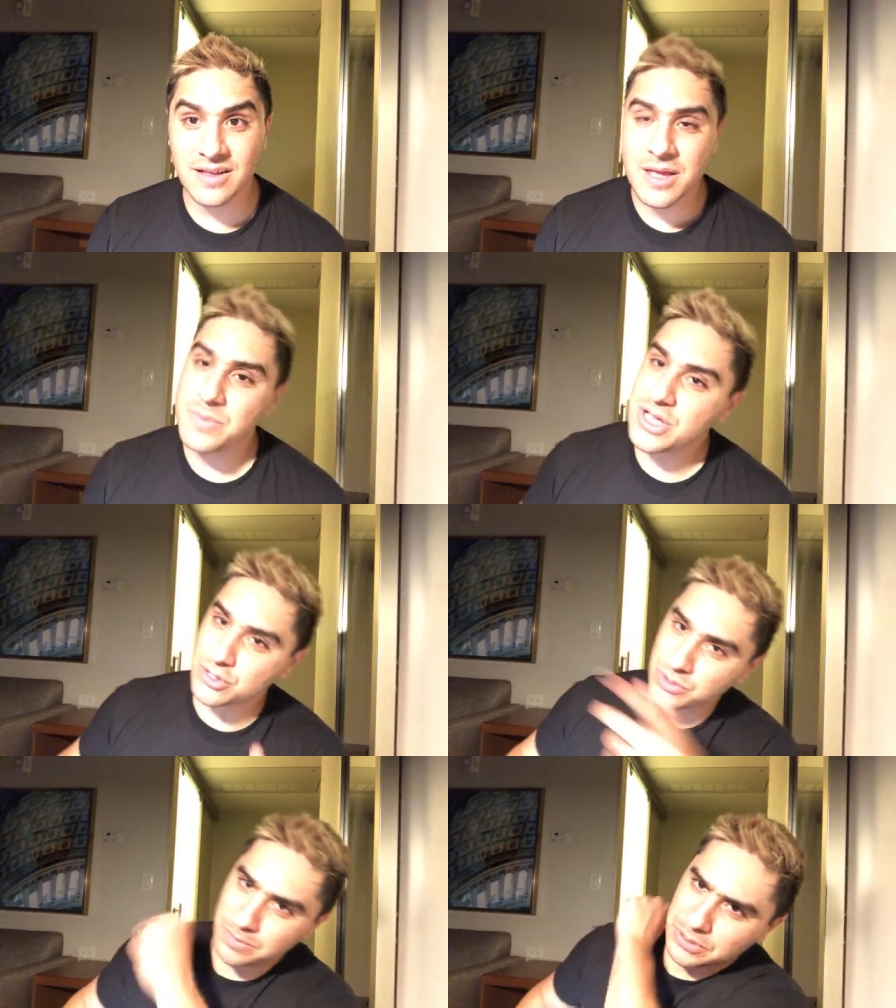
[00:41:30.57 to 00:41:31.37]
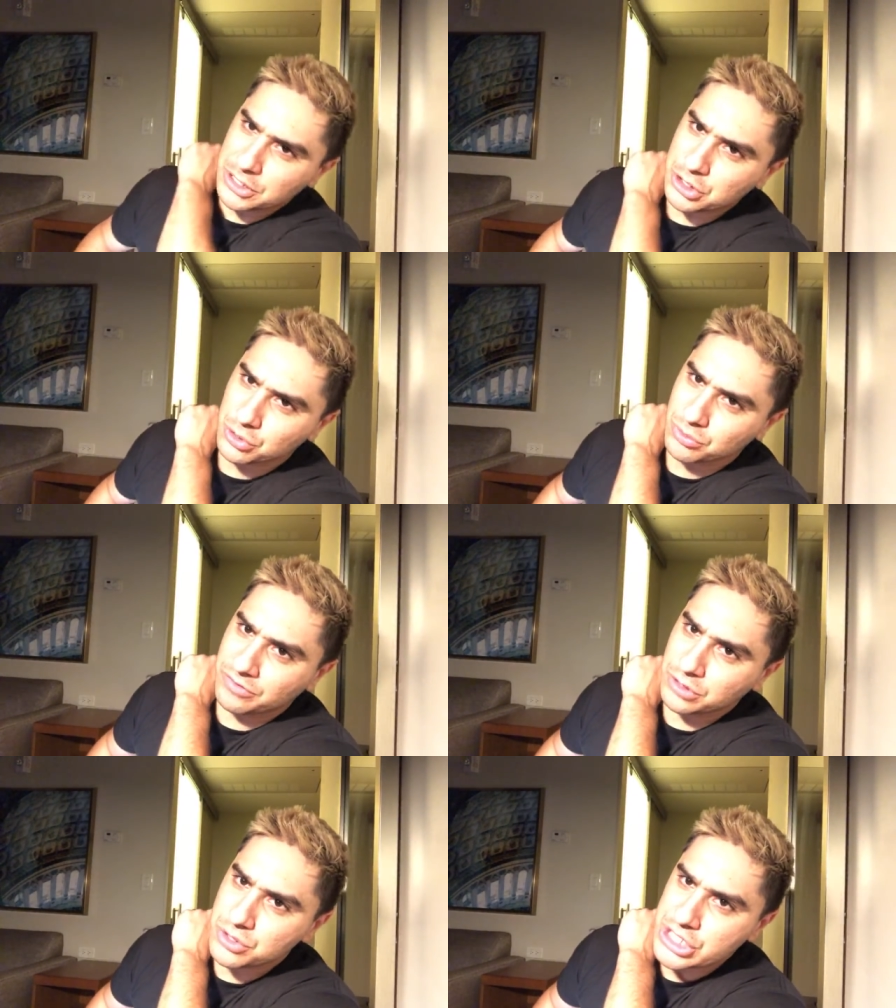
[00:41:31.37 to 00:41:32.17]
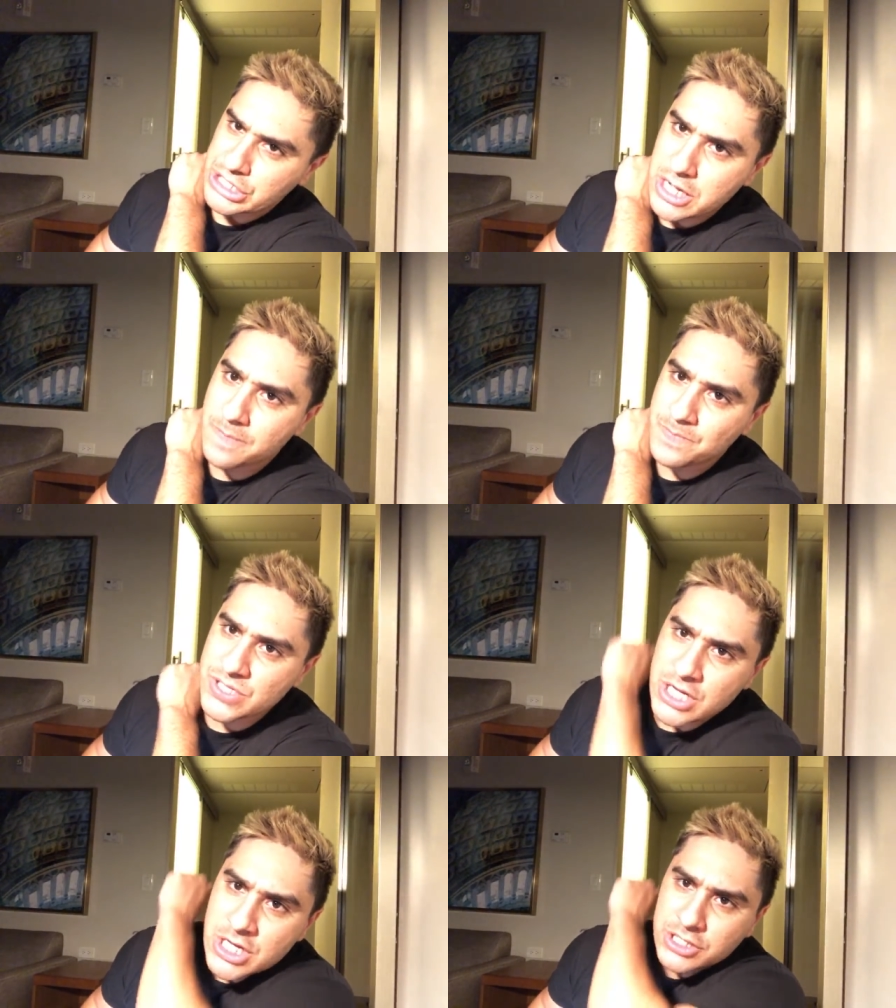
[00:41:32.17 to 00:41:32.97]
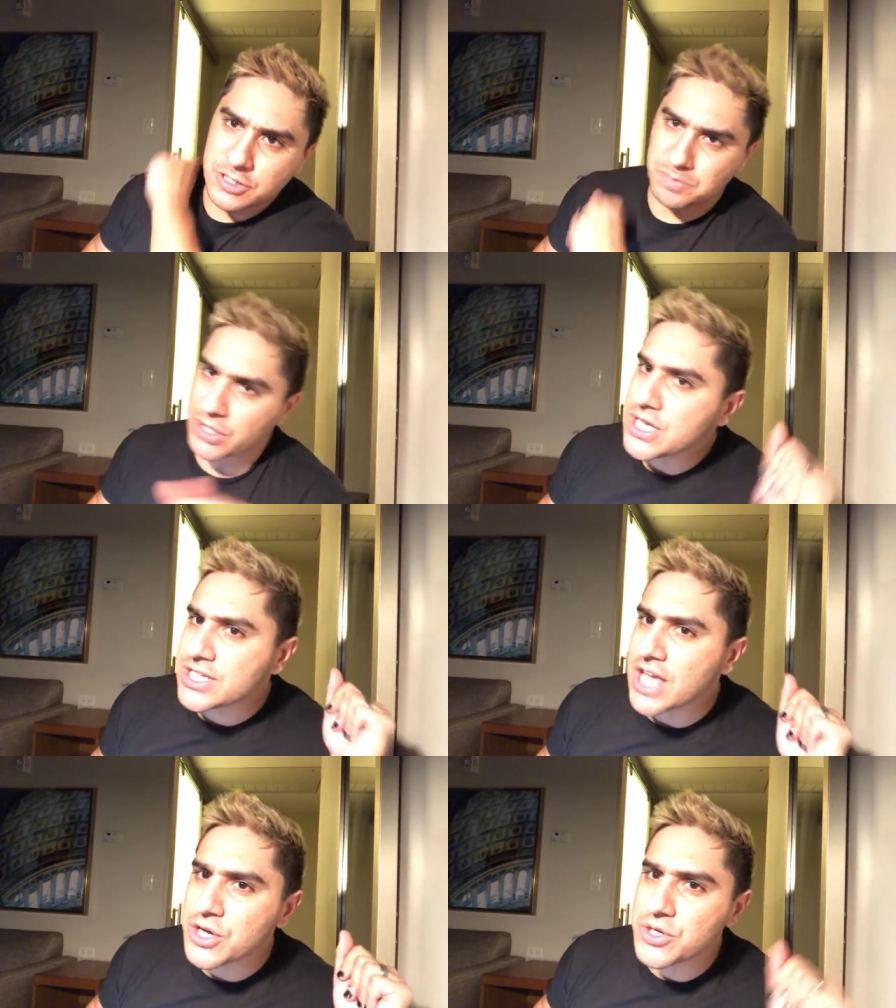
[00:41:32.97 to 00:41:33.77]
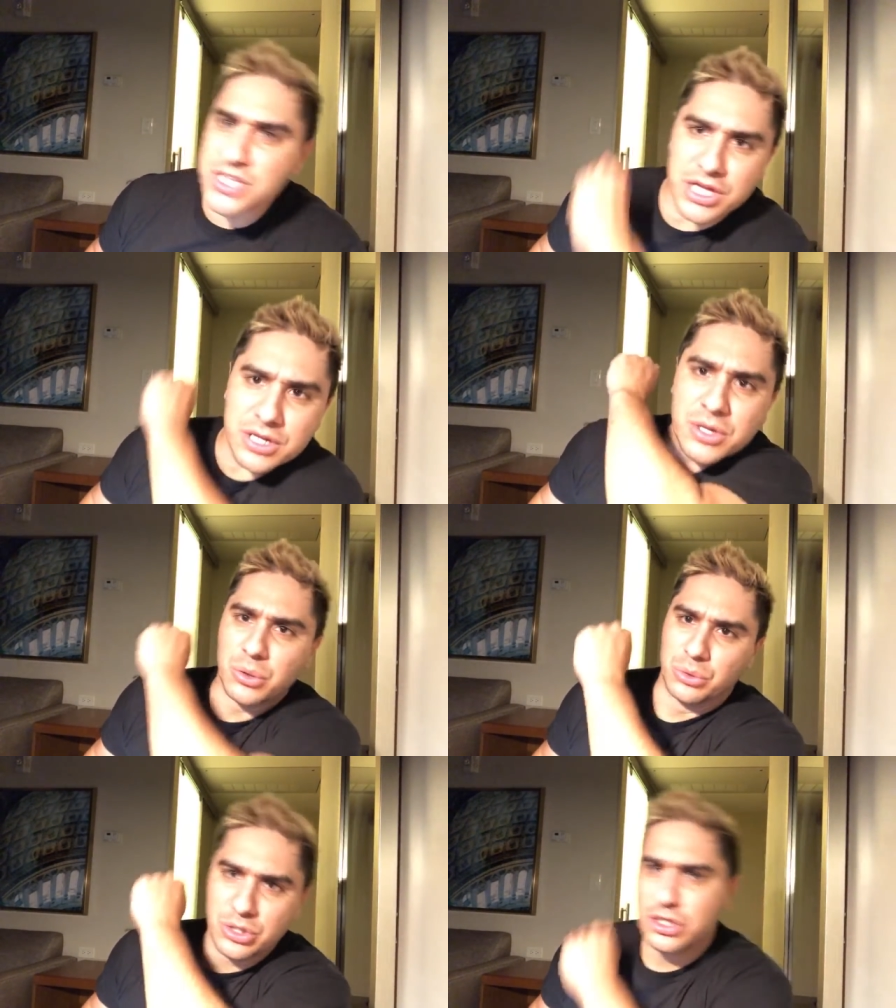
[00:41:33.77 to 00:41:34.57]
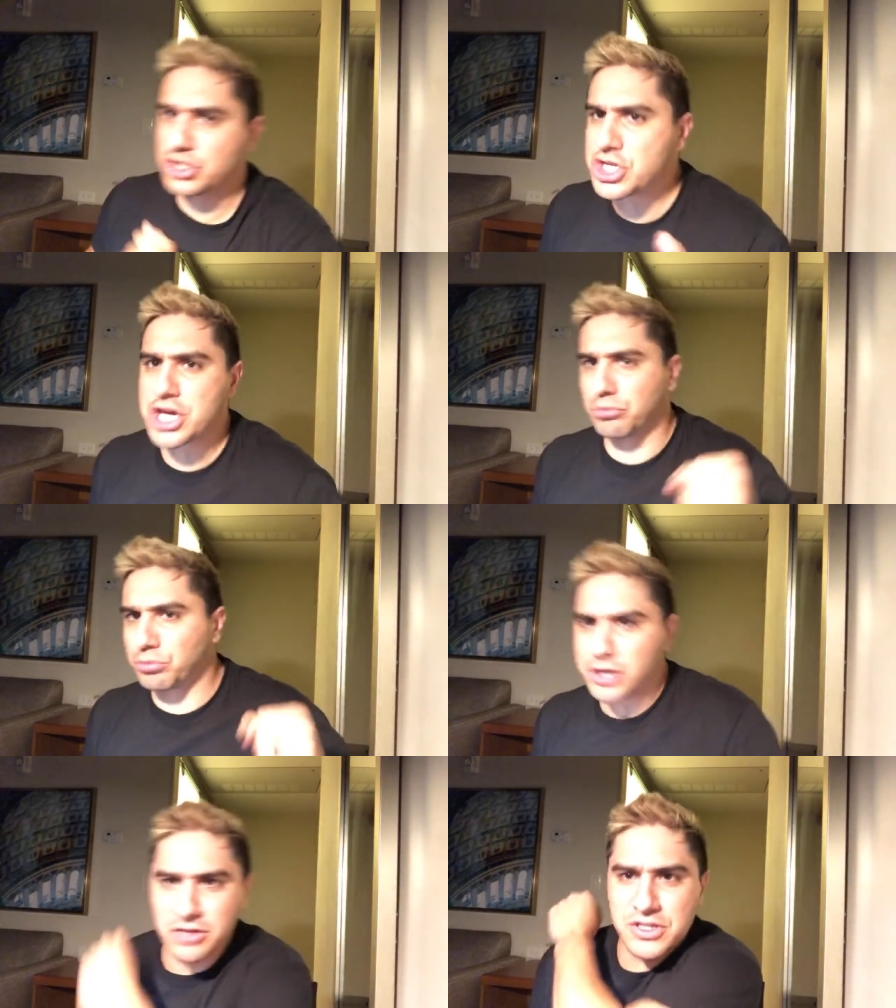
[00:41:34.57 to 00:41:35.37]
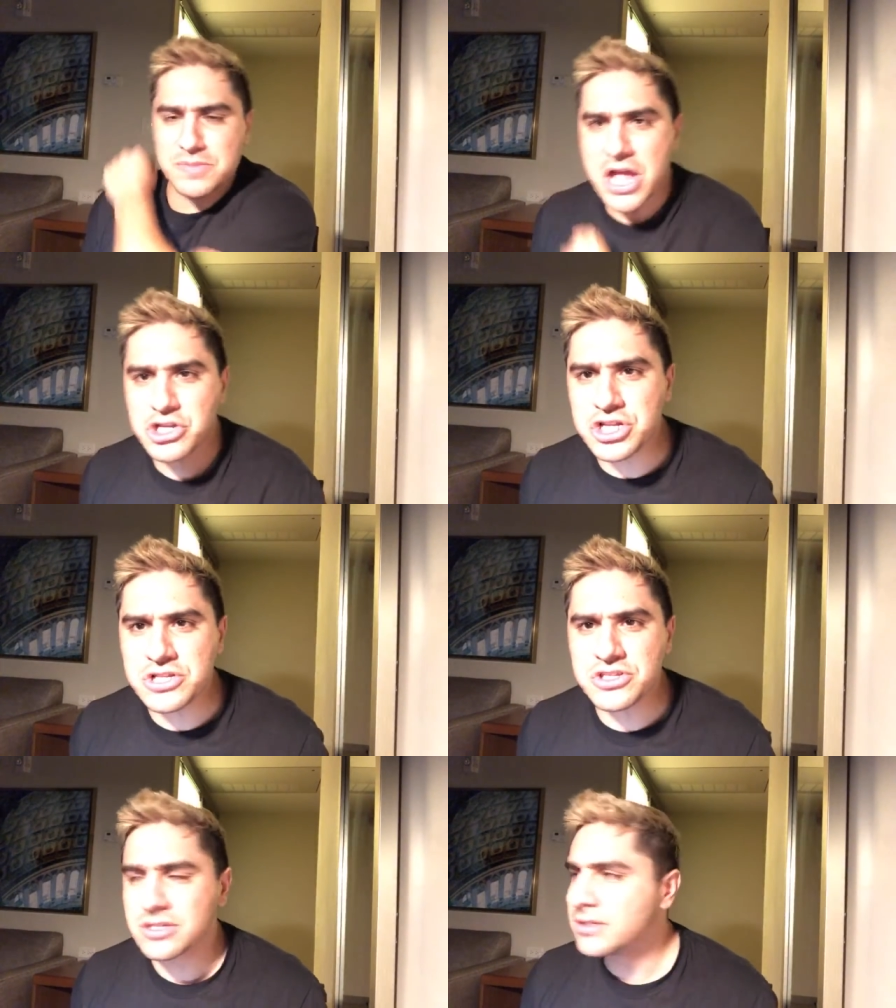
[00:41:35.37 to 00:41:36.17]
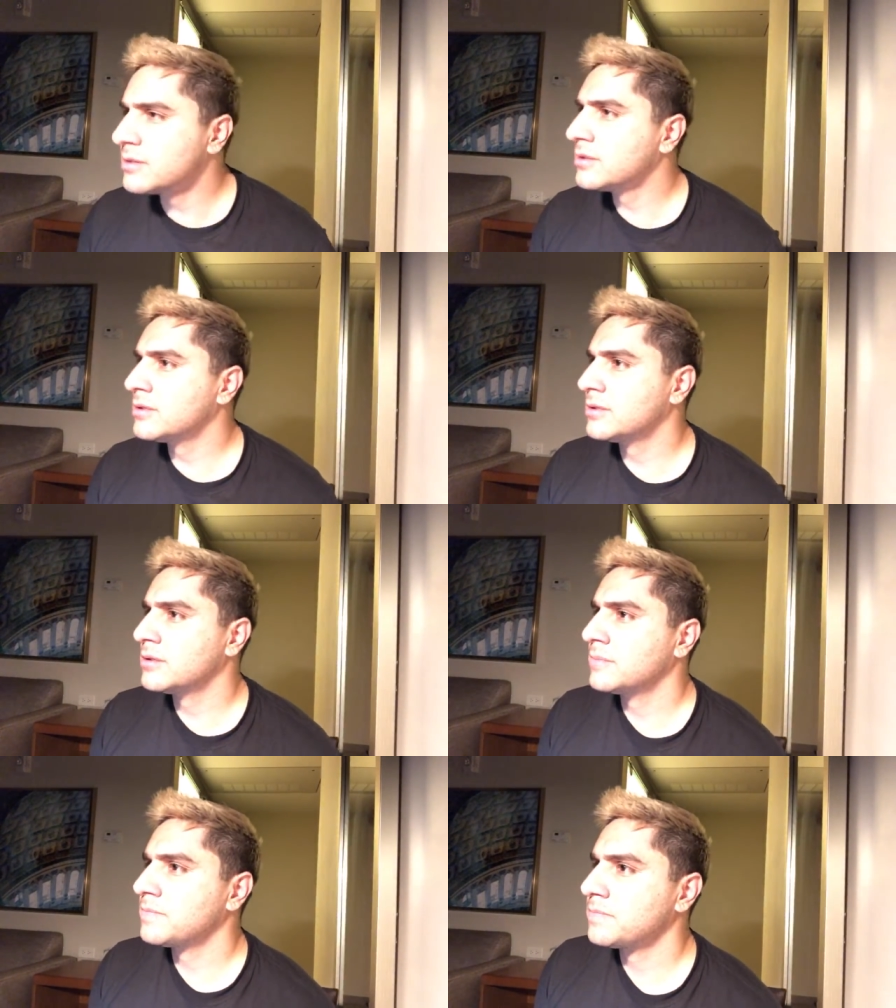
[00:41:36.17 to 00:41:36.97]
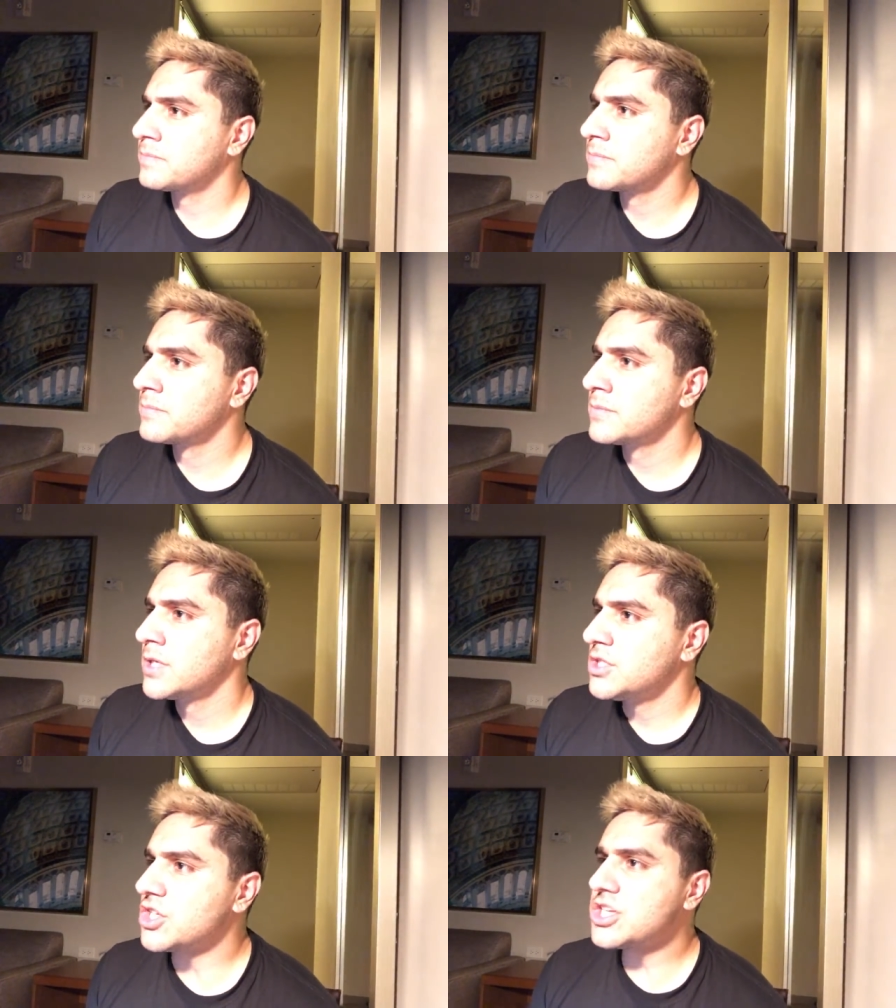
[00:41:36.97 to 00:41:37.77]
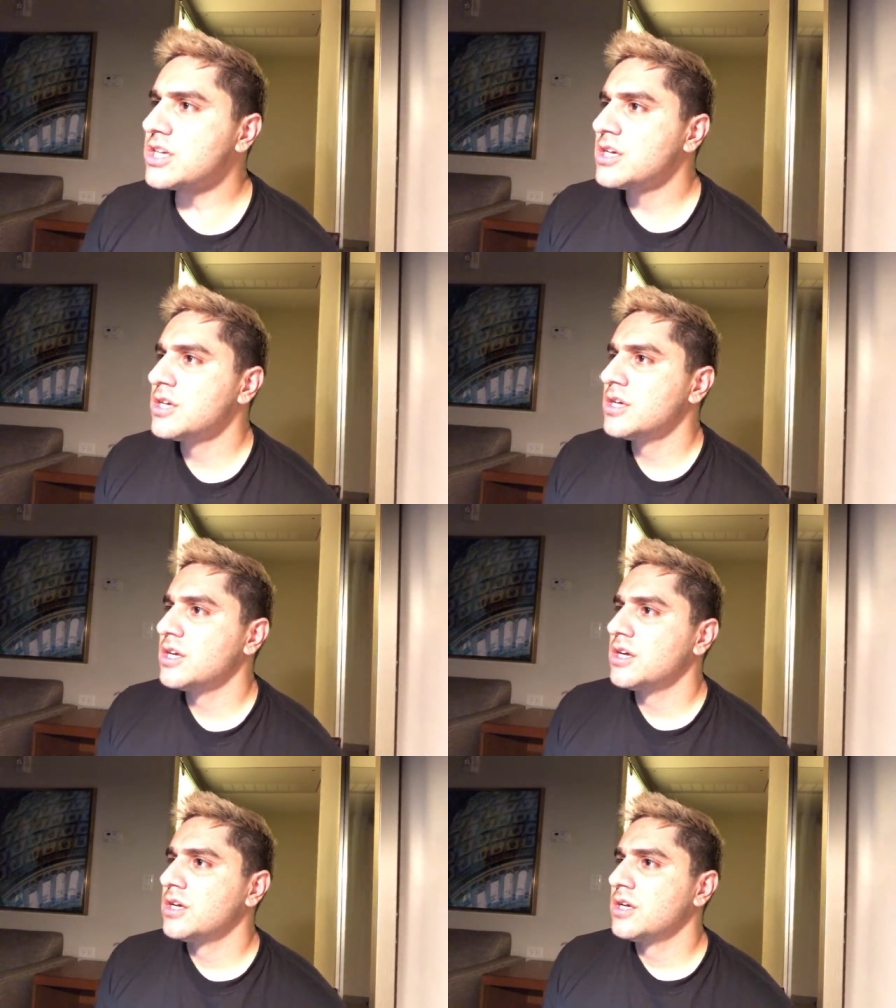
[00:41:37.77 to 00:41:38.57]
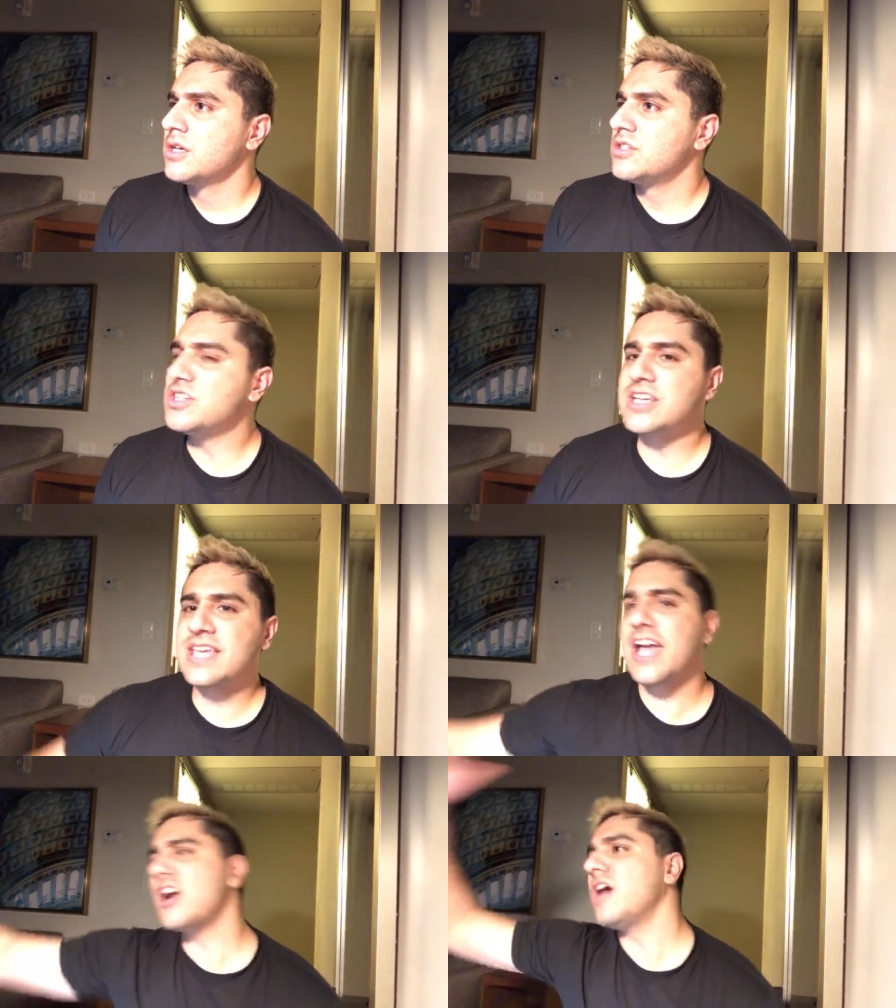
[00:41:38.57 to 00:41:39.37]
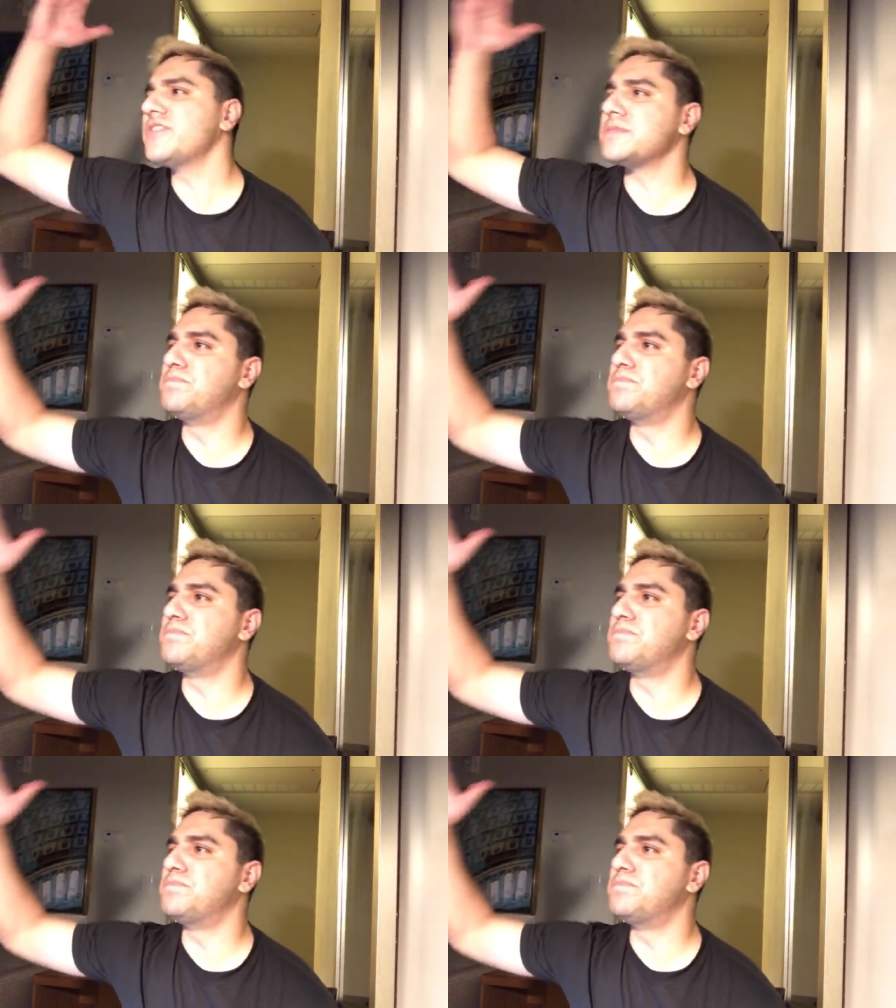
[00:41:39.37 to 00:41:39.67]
Because when the political revolution comes, does Bernie Sanders get rid of his mansions? Does he take all of his